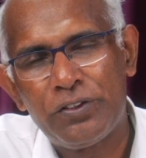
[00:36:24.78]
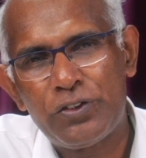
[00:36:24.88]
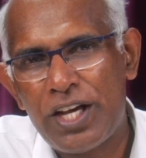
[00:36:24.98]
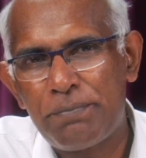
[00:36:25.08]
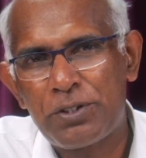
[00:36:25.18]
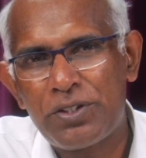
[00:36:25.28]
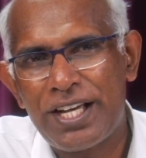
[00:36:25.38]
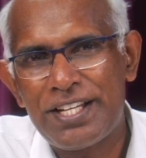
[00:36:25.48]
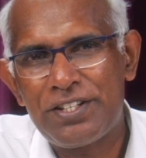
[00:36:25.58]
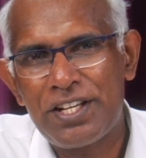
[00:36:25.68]
Chapter
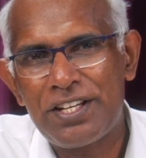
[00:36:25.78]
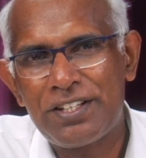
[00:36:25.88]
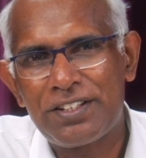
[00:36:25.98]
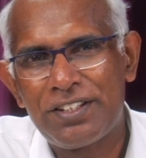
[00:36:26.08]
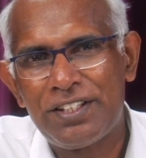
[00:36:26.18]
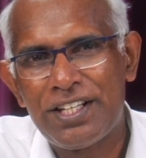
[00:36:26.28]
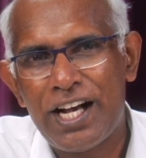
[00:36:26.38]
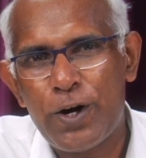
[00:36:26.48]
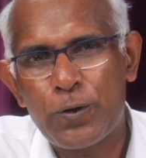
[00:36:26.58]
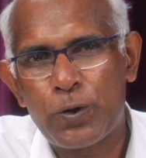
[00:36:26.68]
19
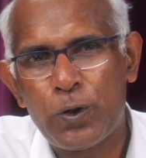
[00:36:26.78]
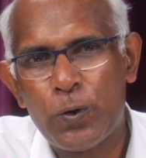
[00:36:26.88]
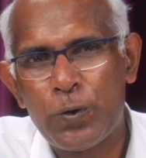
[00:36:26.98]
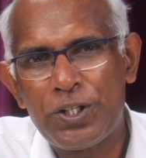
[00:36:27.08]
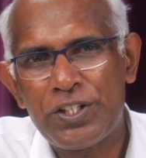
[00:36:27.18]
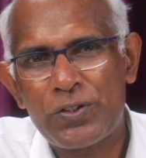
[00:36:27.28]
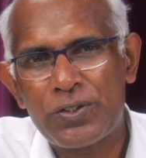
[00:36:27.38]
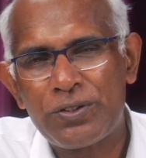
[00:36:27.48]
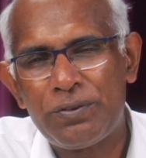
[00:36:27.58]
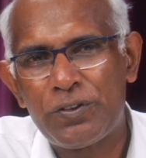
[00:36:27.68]
how
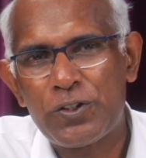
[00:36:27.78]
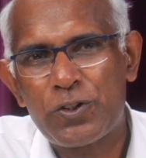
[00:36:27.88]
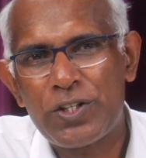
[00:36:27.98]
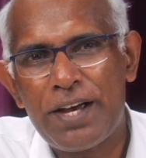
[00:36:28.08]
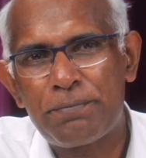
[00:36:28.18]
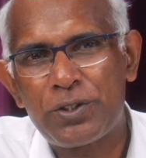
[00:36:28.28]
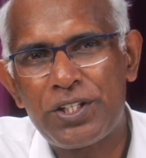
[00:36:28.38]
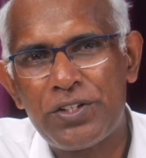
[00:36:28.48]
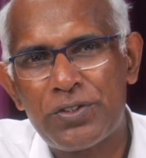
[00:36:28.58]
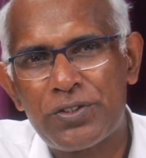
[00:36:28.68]
glorious this chapter
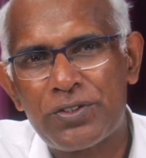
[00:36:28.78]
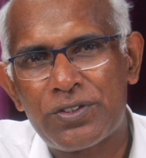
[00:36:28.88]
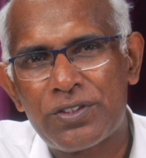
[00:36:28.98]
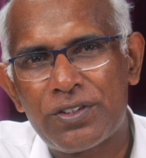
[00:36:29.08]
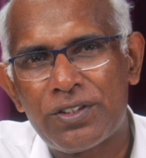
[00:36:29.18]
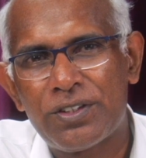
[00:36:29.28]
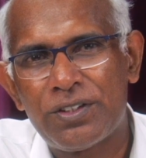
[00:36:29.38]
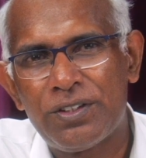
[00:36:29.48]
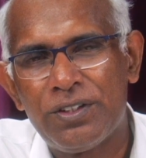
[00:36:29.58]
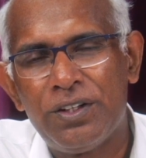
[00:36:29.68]
is.
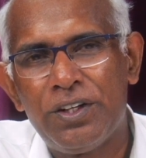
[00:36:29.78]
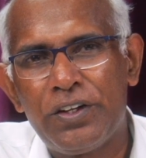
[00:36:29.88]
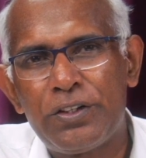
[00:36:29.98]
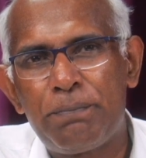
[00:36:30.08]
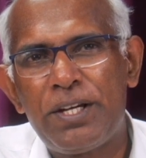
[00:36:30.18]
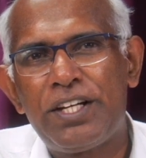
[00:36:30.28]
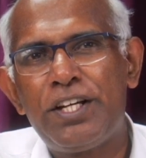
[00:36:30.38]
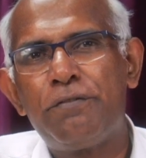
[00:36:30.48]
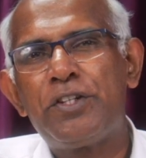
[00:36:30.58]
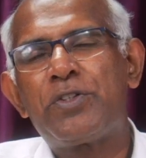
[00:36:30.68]
In the
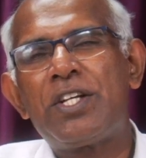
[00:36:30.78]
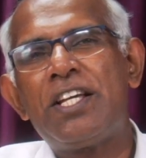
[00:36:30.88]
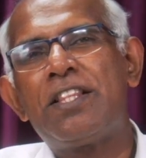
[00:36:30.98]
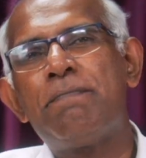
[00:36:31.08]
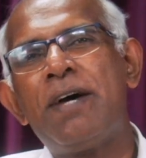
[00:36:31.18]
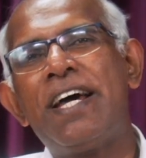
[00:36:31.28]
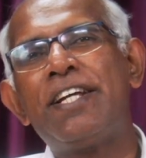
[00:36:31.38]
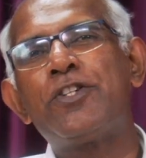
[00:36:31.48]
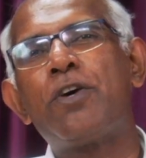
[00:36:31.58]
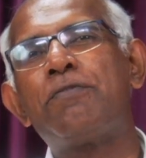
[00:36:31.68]
beginning, we see the
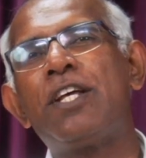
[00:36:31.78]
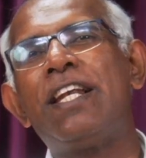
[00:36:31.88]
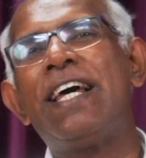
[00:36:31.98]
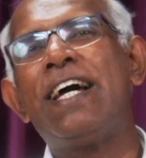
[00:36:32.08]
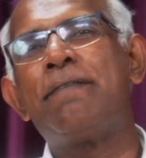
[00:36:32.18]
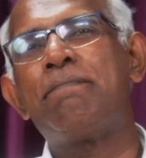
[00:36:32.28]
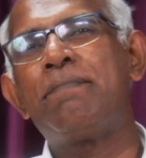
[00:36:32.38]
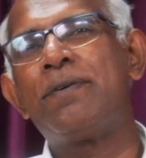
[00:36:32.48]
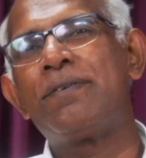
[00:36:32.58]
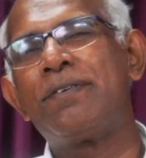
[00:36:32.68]
marriage of the Lamb
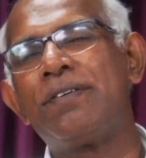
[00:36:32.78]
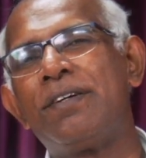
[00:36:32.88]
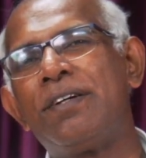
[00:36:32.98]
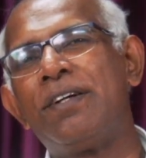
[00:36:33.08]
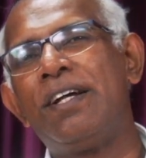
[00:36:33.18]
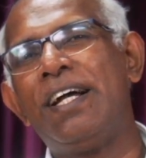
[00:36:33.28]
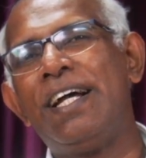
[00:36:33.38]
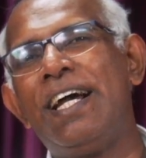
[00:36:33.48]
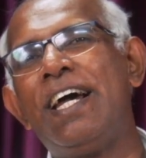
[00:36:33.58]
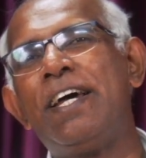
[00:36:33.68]

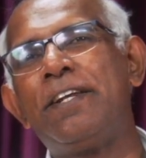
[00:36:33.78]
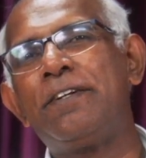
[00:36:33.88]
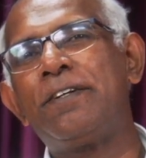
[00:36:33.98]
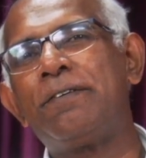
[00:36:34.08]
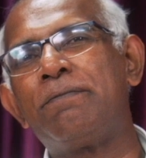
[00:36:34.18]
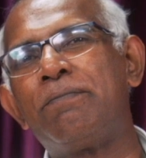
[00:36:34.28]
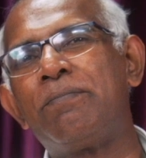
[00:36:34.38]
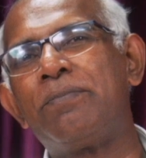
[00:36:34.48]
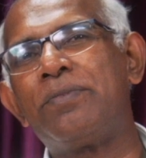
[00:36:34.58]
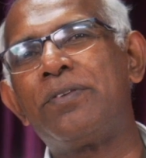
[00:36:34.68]
and
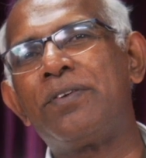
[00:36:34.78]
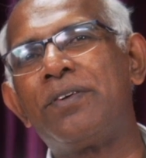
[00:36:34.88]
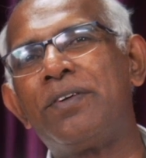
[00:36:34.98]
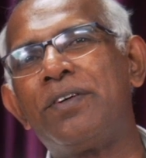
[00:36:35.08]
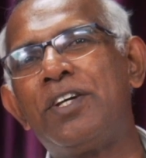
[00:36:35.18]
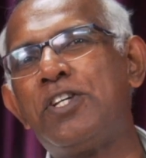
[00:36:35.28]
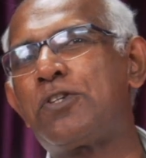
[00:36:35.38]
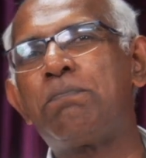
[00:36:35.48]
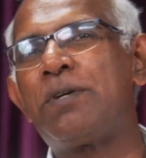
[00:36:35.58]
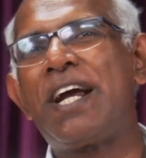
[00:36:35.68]

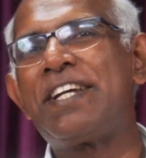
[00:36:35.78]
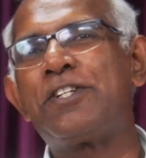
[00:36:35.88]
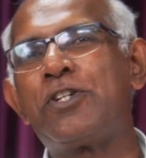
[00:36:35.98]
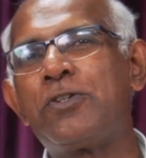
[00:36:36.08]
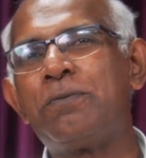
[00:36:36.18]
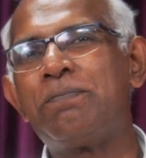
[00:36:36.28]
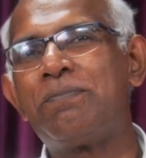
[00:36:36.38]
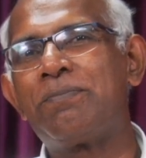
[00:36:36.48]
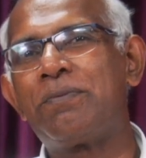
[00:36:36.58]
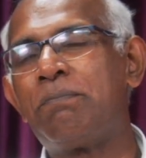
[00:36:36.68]
his bridegroom,
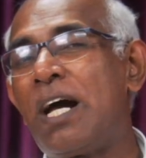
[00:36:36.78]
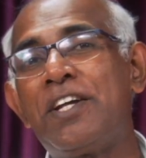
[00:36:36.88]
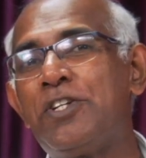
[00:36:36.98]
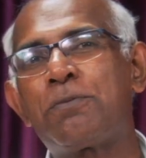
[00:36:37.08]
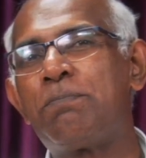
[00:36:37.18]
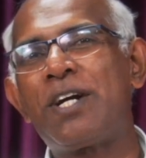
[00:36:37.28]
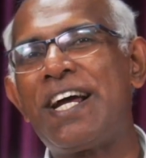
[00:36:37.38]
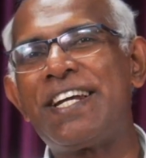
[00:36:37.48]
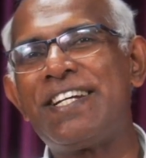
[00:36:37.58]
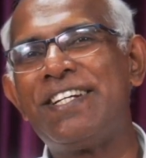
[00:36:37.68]
his
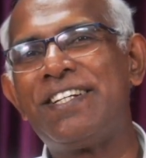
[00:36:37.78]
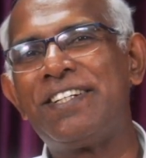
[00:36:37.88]
bride.